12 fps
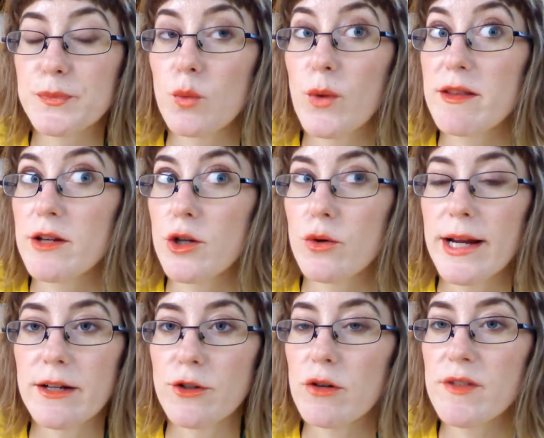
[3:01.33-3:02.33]
whether you're in
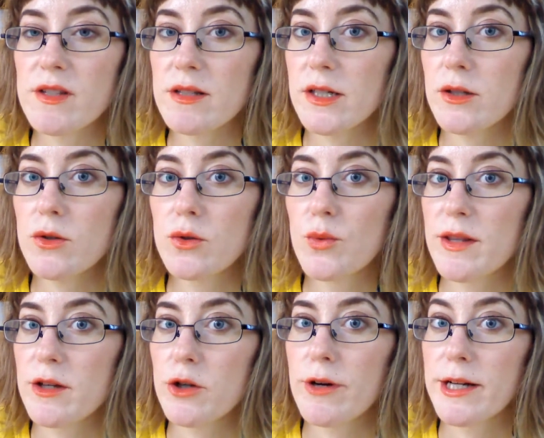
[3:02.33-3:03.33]
an office tower or
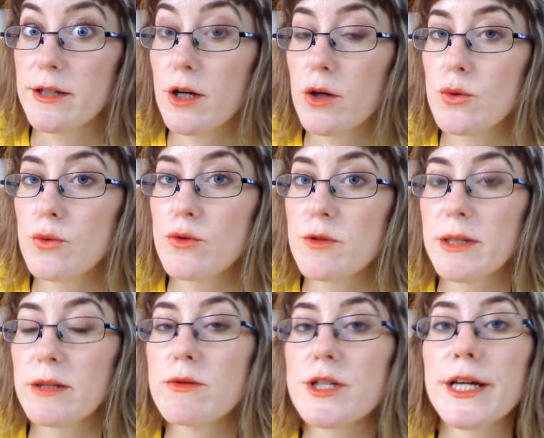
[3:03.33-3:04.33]
whether you're in an old
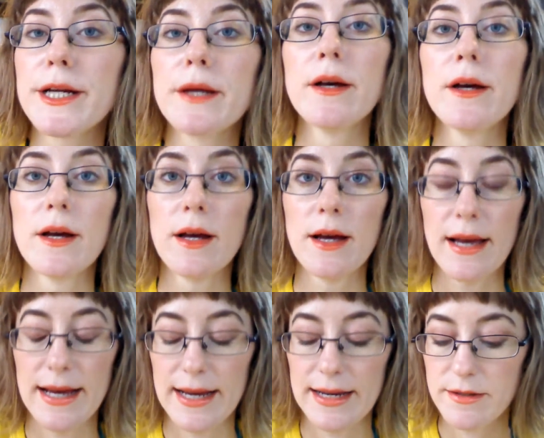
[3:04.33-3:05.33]
building.
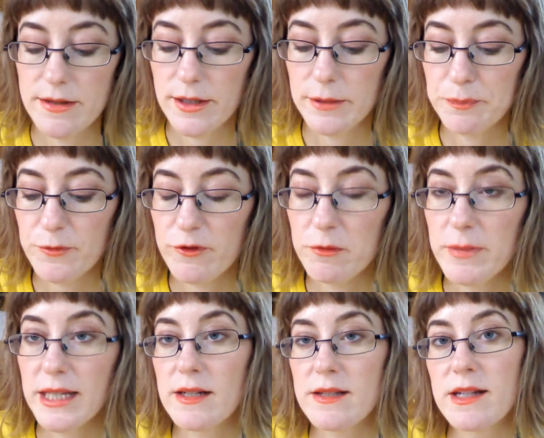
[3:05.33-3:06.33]
And for
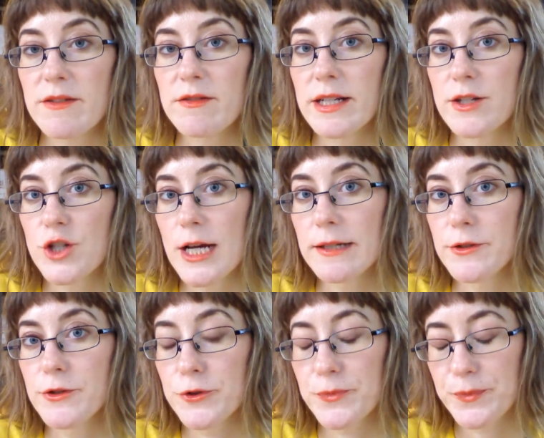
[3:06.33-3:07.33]
me, that's definitely a challenge.